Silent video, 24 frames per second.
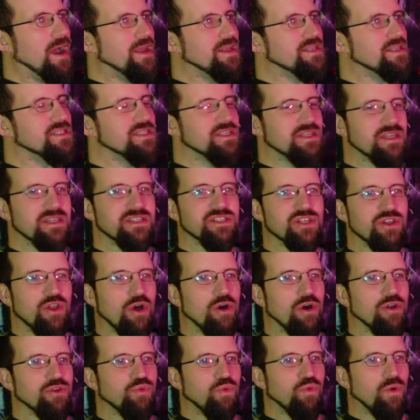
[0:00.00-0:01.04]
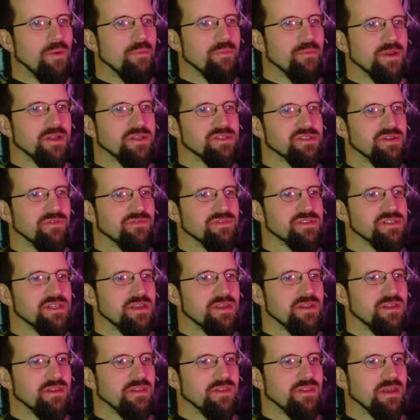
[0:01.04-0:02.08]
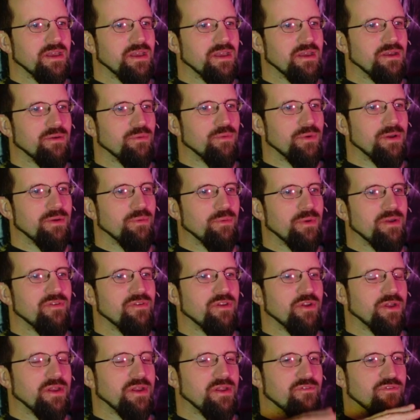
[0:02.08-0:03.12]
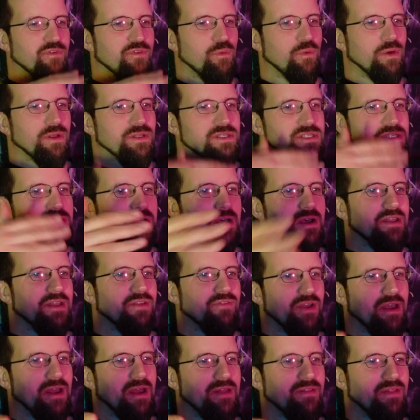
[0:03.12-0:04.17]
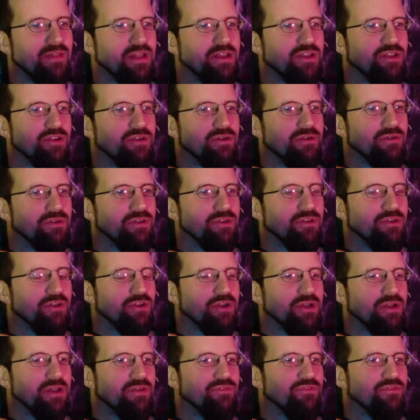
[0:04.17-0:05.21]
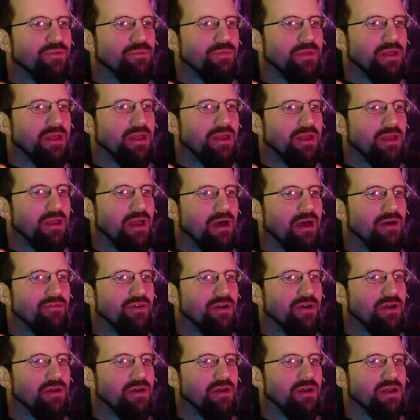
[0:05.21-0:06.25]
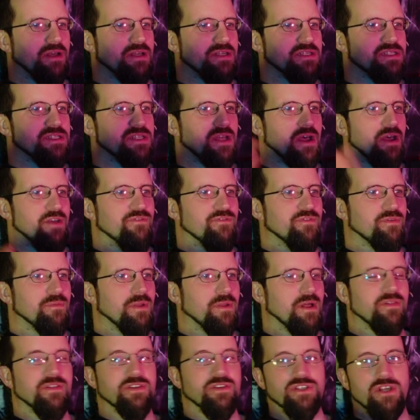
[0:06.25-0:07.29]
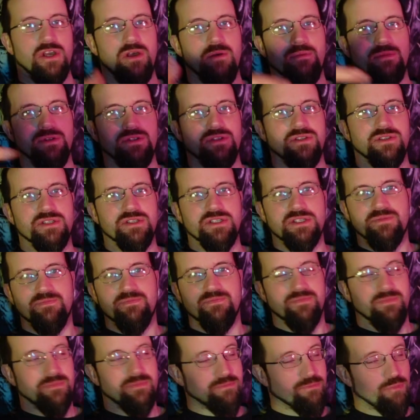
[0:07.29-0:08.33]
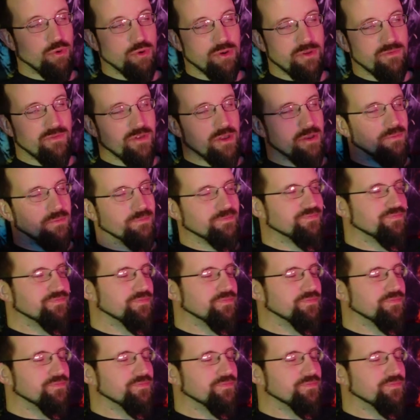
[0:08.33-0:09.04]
it's a, it's an odd one because obviously they we're, we're looking at it from one side of it, and then you you look at it from the other side, from like the Germans' point of view.